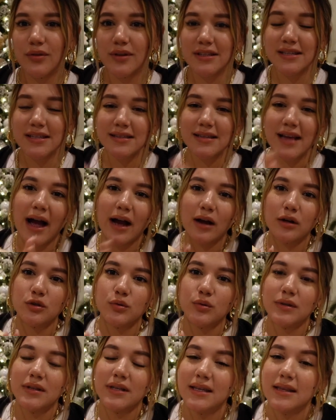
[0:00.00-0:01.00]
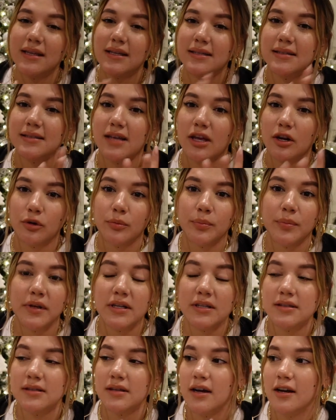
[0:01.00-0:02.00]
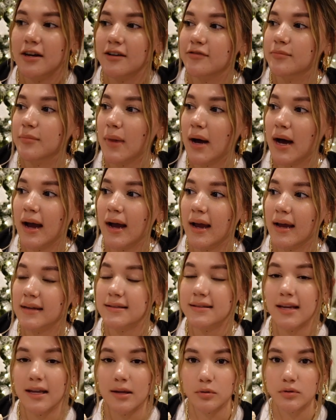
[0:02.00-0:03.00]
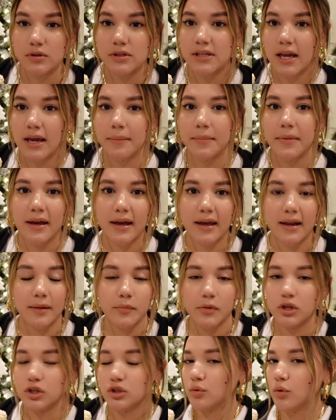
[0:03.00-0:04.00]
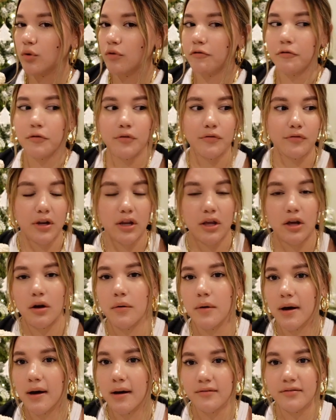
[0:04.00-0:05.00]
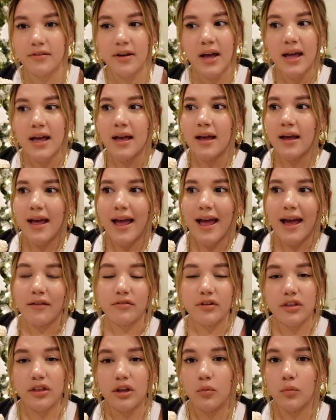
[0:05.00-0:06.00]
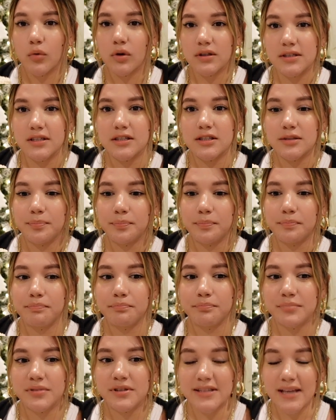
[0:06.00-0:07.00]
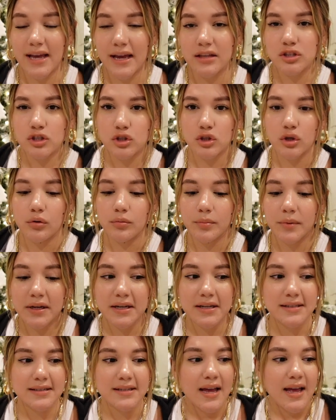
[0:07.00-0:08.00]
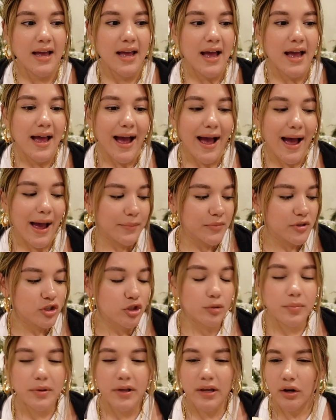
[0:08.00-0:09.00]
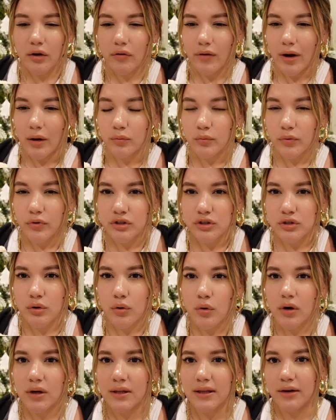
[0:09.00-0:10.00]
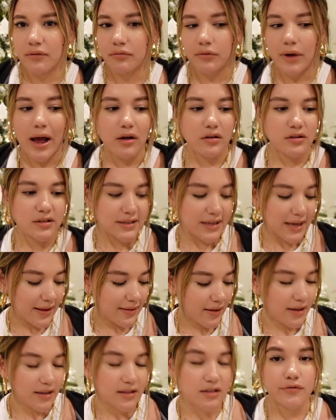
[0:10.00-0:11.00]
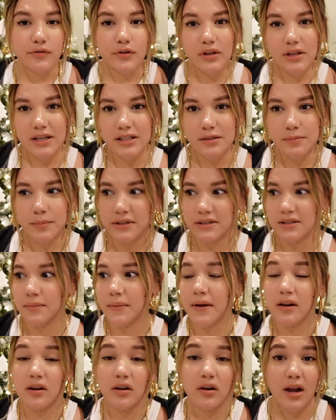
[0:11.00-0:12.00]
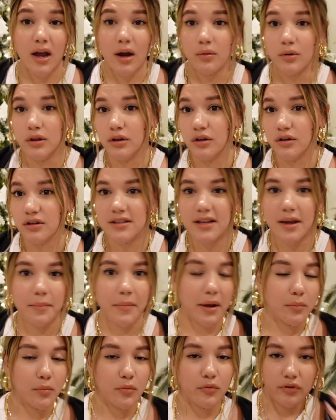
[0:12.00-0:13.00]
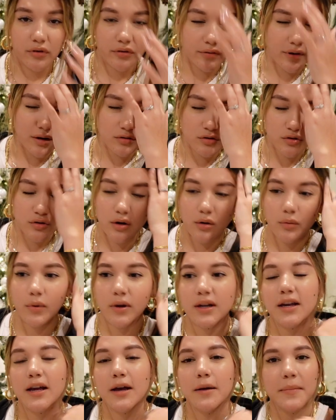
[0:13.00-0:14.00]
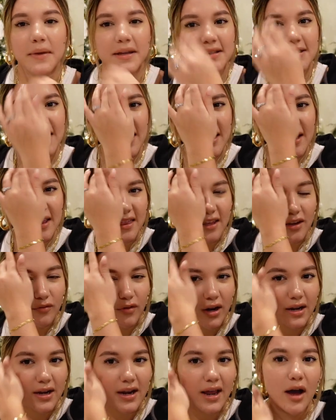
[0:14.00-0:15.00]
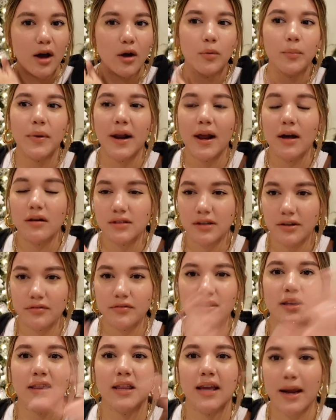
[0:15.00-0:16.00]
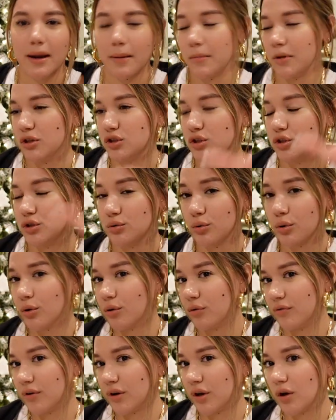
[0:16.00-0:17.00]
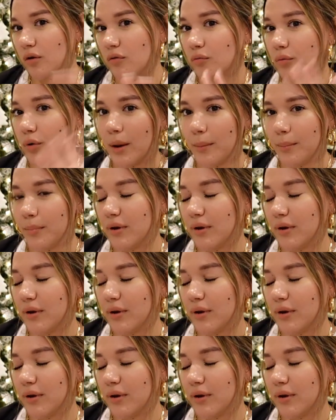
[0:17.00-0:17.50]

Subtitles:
this is actually the centerpiece of my tablescape. Again, I'm going to do a full video of everything once it's set in stone because I'm still playing around with the decor. Like, I'll say that it's for this, but depending on how it looks, I might move it around. So I don't want to commit to anything right now, but I'll definitely, like I mentioned, do a whole video where I